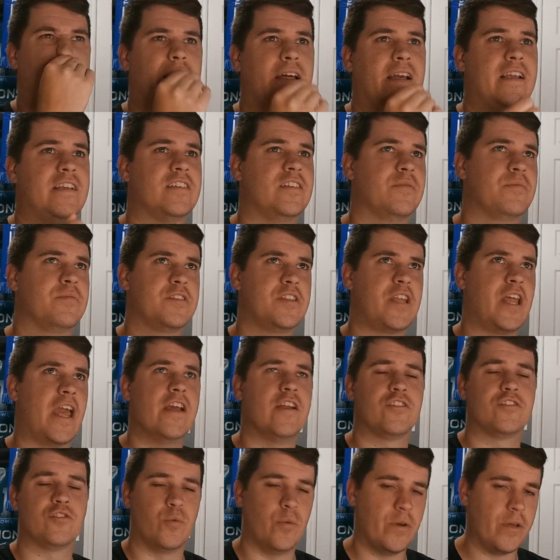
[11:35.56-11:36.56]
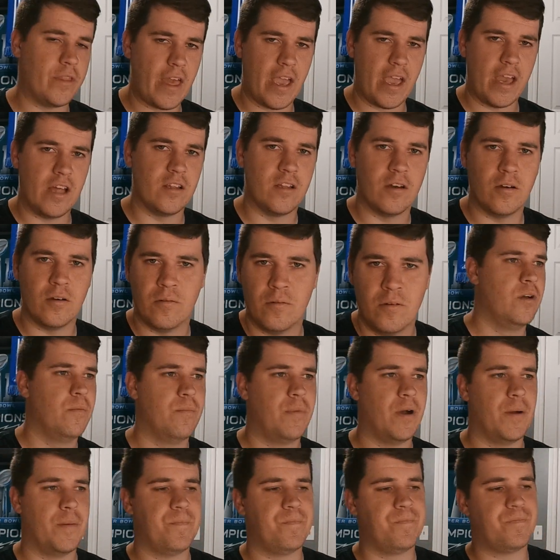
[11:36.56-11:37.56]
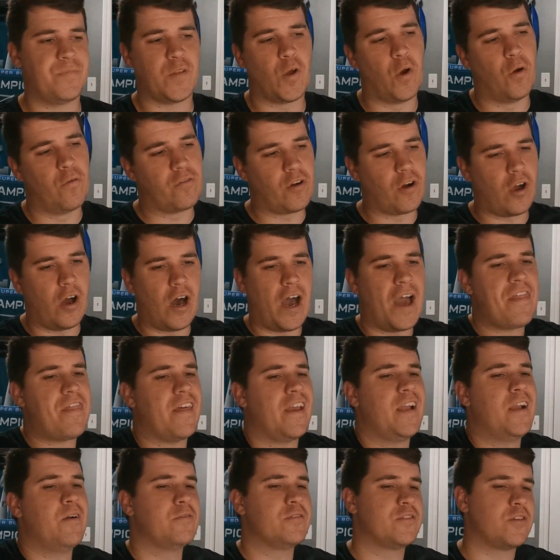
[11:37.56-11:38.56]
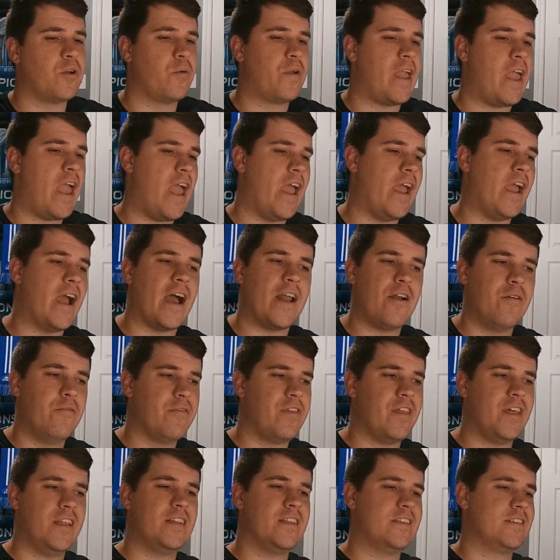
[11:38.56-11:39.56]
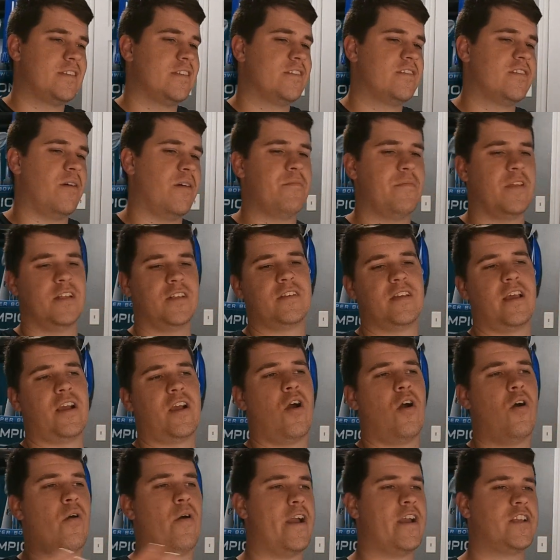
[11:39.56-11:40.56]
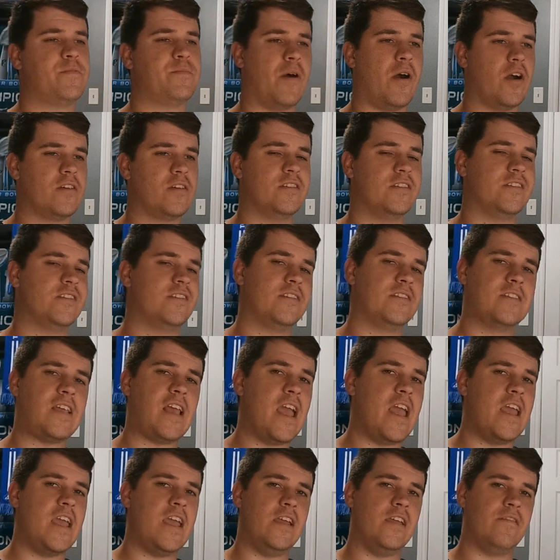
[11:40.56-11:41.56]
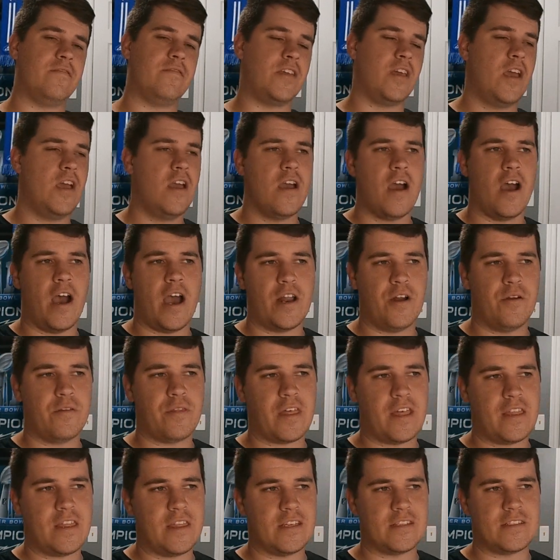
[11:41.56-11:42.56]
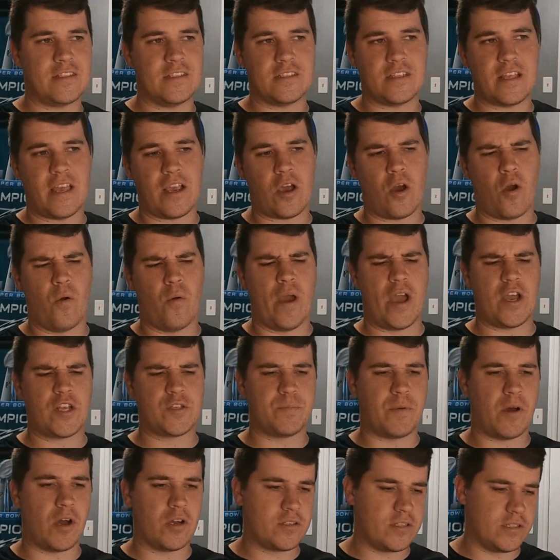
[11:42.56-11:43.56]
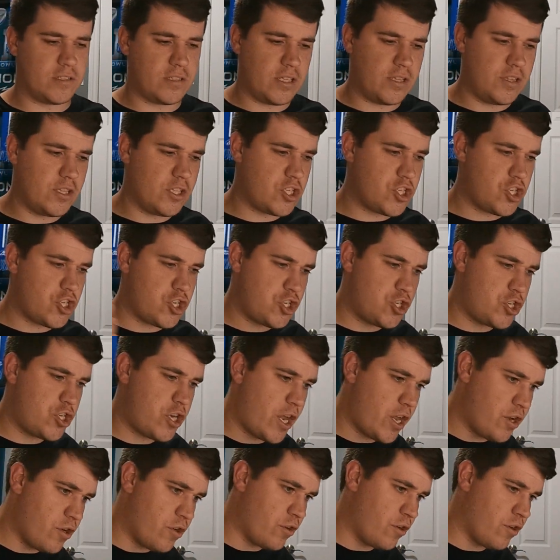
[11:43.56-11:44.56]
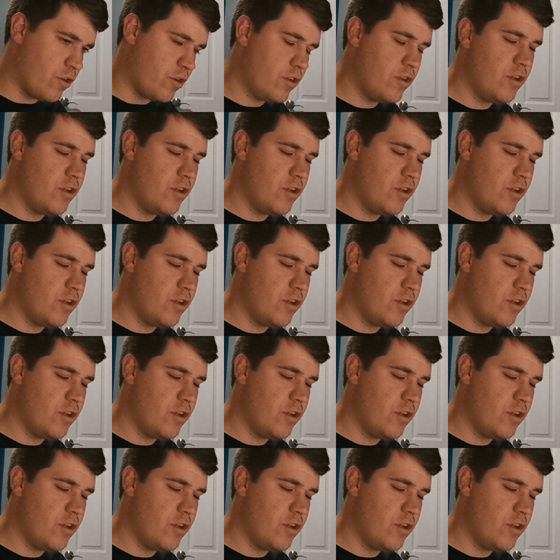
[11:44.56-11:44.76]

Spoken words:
like substantial with Halo. But overall, I think it was okay. I don't think this is something that's like, oh, Xbox is saved. I don't think this is like, oh, Xbox is in the shitter,